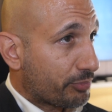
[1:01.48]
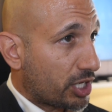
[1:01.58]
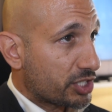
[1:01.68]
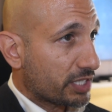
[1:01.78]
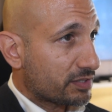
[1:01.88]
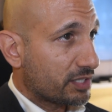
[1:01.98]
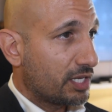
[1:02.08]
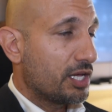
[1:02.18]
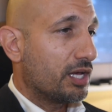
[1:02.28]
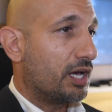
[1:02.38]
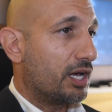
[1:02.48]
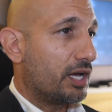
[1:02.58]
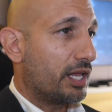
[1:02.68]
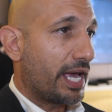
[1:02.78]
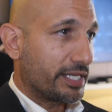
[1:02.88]
projects
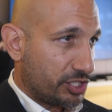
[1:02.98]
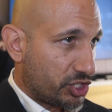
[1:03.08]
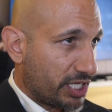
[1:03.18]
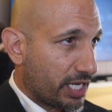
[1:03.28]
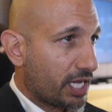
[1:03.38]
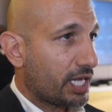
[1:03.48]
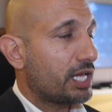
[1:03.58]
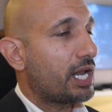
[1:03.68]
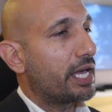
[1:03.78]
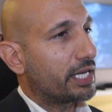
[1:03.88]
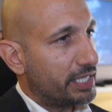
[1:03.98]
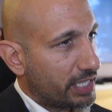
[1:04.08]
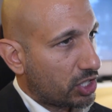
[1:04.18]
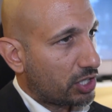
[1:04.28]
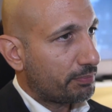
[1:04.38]
like DGDA, like
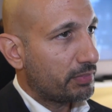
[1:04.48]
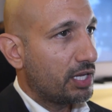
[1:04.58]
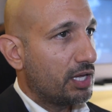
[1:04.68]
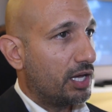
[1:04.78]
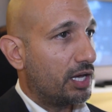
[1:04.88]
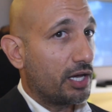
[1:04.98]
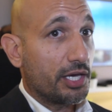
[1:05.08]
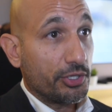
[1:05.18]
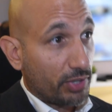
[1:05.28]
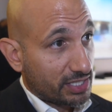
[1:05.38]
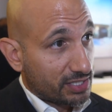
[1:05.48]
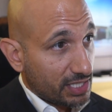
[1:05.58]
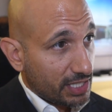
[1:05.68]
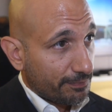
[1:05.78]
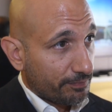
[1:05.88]
NEOM, the Red
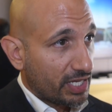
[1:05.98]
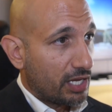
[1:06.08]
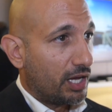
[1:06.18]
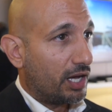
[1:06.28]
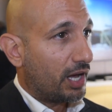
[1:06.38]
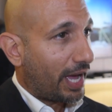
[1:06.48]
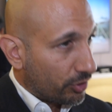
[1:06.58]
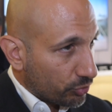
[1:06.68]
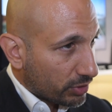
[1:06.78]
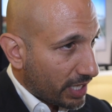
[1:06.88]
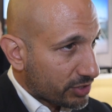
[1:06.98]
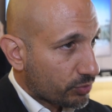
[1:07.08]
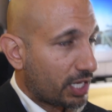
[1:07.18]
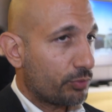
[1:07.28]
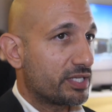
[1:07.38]
Sea, Al Ula as
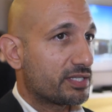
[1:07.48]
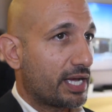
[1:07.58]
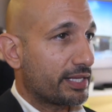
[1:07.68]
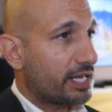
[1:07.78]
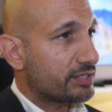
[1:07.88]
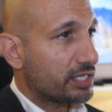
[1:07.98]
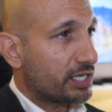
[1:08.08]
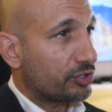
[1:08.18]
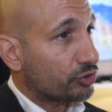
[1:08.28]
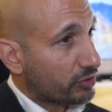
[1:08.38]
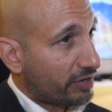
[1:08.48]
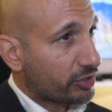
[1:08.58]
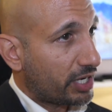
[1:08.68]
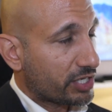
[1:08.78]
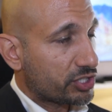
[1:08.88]
well. We signed last year an autograph
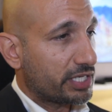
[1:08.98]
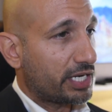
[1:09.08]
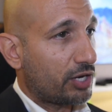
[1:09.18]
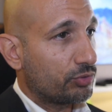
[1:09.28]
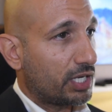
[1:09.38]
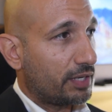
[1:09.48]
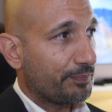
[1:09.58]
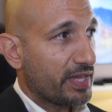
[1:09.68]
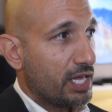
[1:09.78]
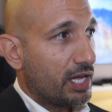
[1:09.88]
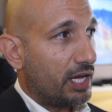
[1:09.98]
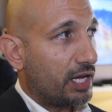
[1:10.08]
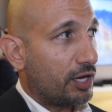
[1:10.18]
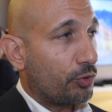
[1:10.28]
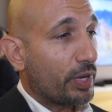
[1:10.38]
collection in Al Ula.
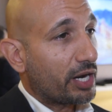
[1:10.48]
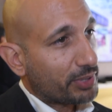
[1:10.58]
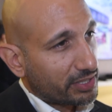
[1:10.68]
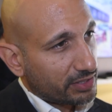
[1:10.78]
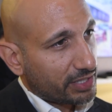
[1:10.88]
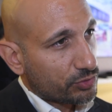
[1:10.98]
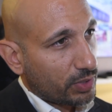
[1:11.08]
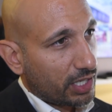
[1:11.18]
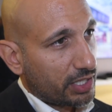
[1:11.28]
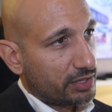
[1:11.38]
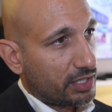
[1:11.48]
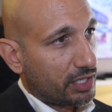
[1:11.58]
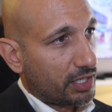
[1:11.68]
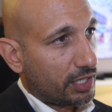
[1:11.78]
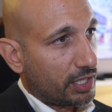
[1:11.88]
We are present as well
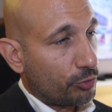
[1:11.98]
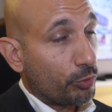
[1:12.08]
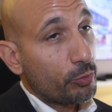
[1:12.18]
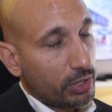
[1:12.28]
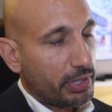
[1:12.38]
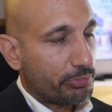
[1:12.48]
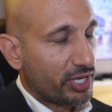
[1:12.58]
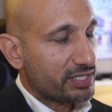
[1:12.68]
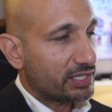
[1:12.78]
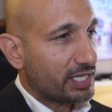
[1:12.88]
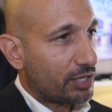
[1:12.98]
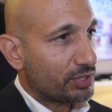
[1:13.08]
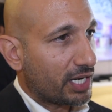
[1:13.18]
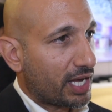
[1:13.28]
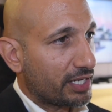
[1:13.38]
we will be present down
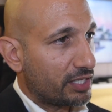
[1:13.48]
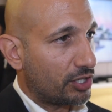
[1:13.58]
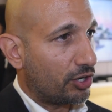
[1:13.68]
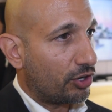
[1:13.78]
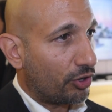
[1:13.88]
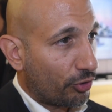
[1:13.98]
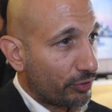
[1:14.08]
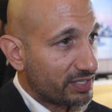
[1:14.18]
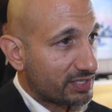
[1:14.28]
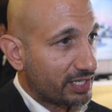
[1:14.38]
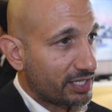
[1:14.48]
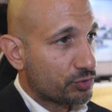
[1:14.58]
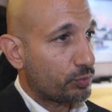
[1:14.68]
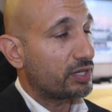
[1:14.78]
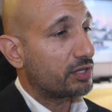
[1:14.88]
the line in the holy
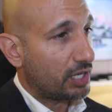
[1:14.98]
cities with